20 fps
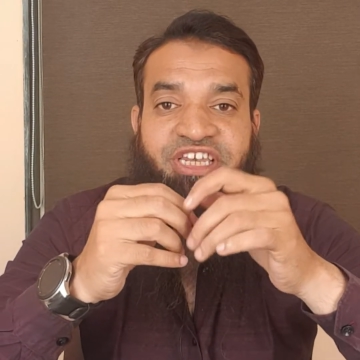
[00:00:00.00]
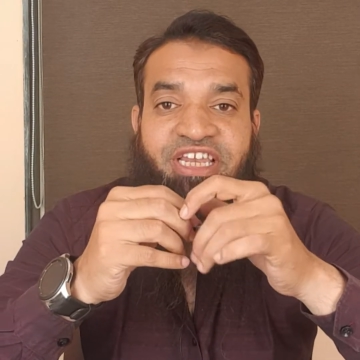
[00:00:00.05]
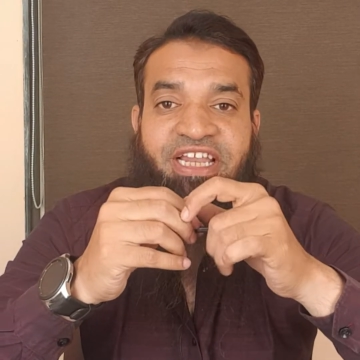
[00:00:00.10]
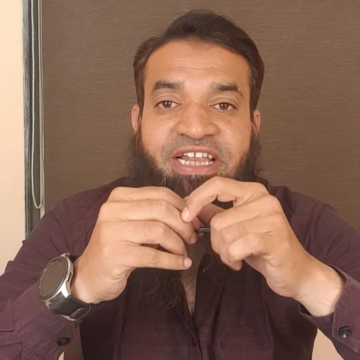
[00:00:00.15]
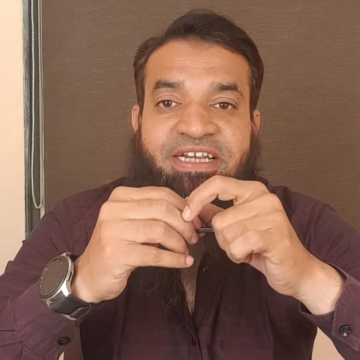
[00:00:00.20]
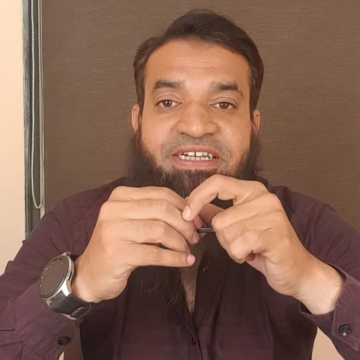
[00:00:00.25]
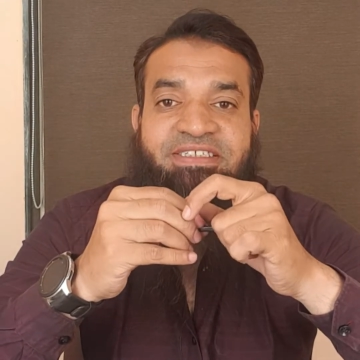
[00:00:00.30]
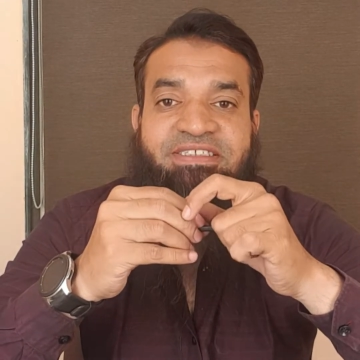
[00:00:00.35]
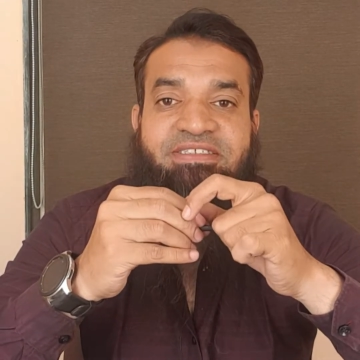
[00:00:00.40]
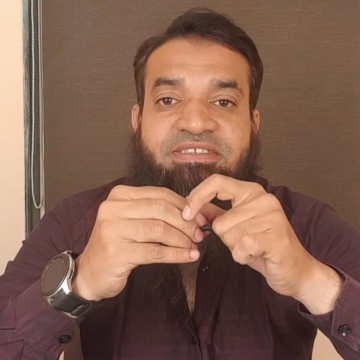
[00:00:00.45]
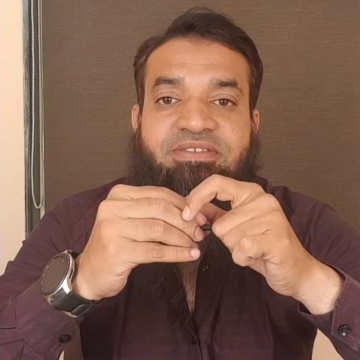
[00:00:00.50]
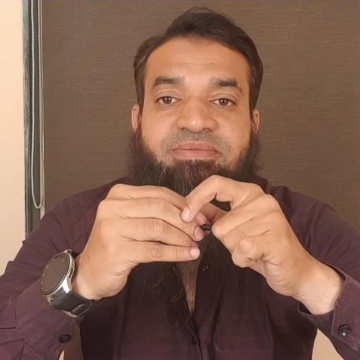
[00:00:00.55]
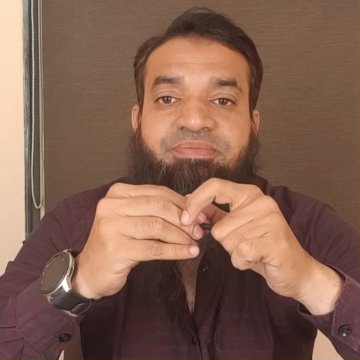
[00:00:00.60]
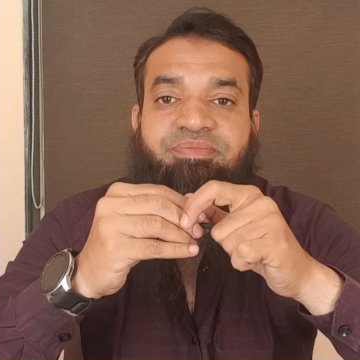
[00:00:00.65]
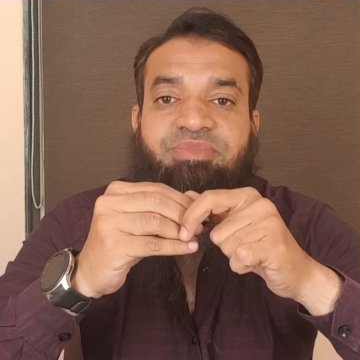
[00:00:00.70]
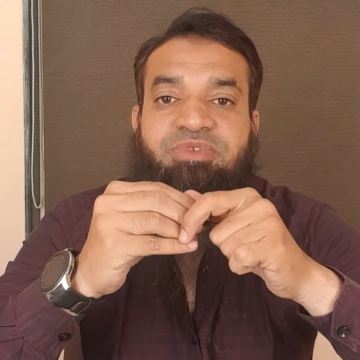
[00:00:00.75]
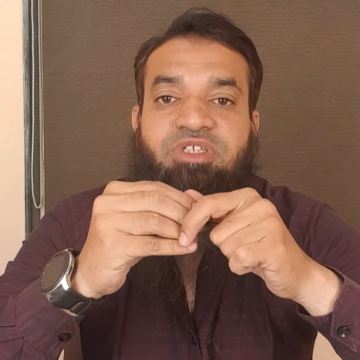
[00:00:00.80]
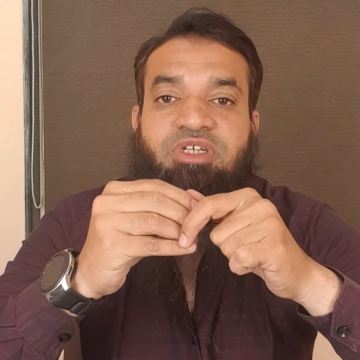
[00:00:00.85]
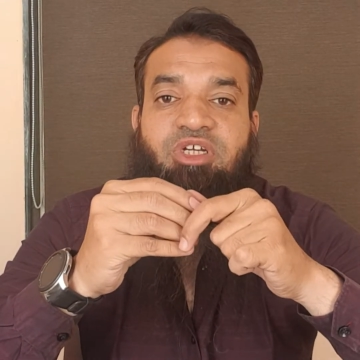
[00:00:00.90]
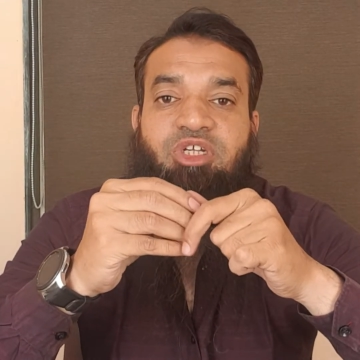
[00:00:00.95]
nets,
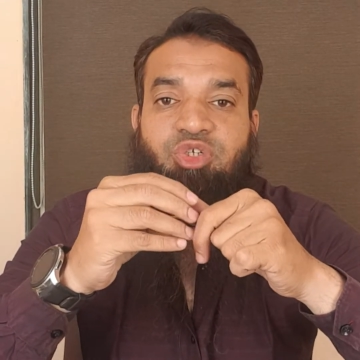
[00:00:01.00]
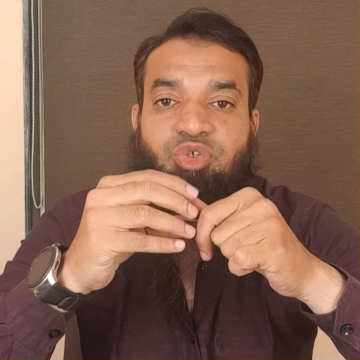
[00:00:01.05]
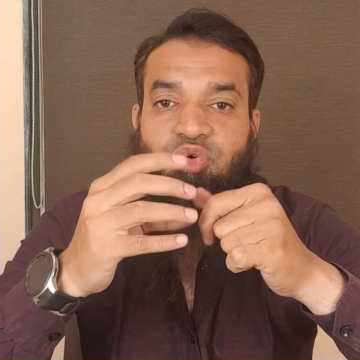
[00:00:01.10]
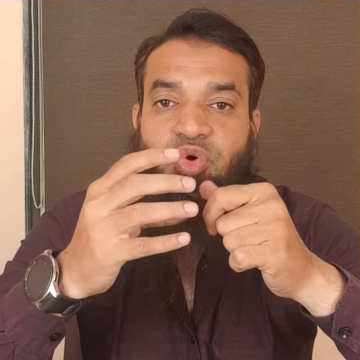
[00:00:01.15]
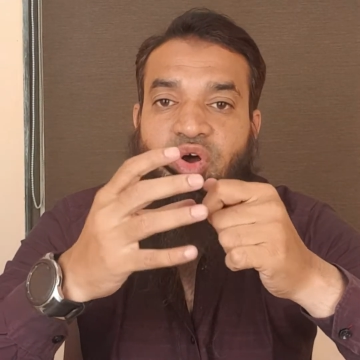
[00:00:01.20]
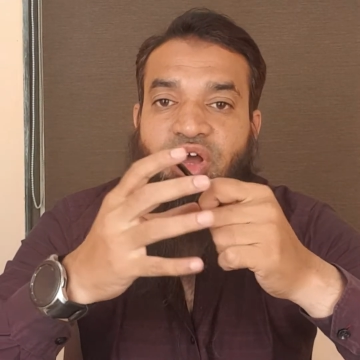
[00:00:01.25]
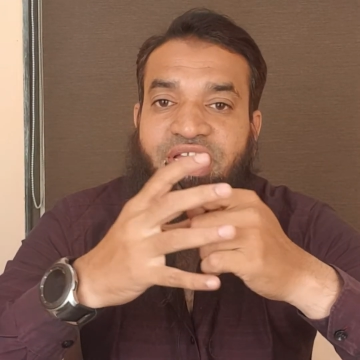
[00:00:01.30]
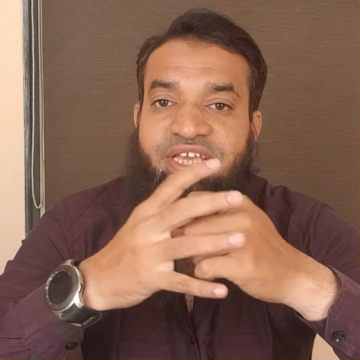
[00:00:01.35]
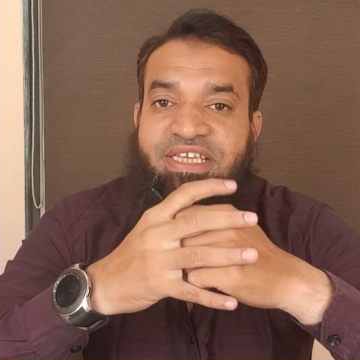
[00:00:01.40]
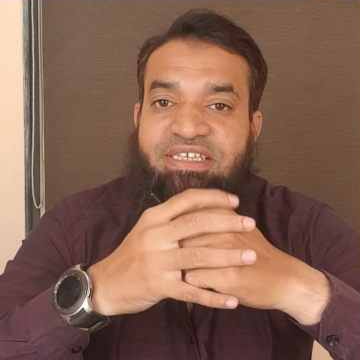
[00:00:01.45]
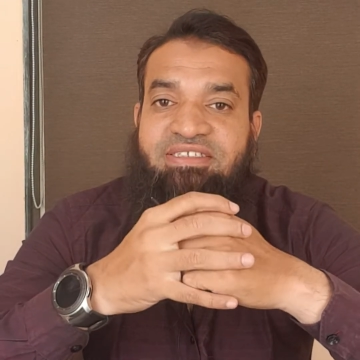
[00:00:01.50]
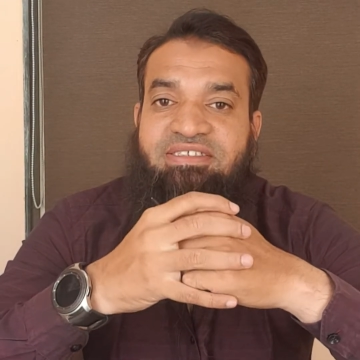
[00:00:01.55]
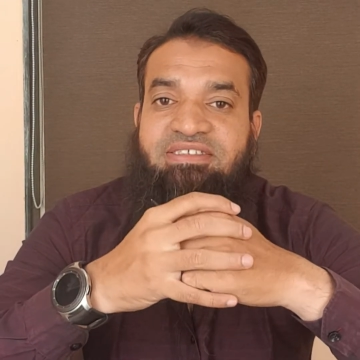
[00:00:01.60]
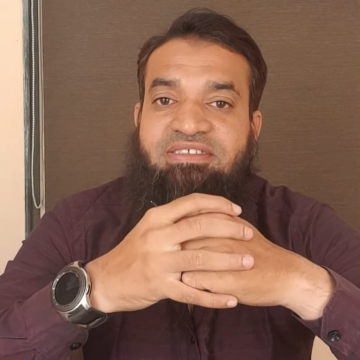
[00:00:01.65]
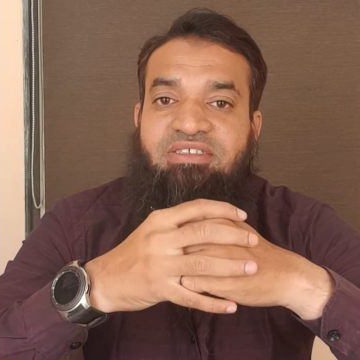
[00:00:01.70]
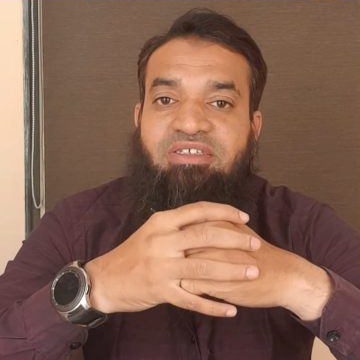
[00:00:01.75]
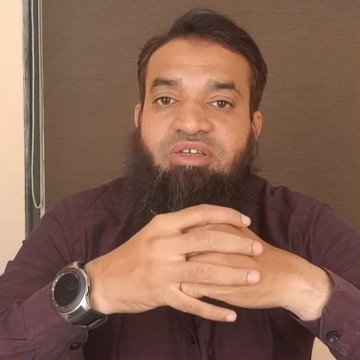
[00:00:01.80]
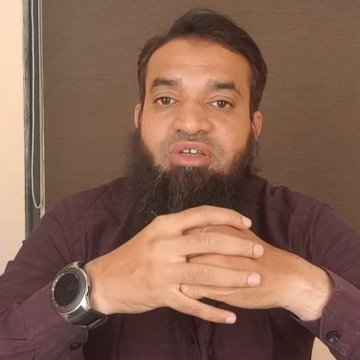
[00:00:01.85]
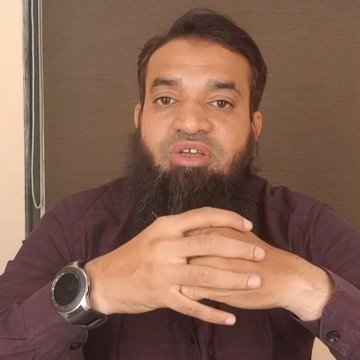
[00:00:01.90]
toys,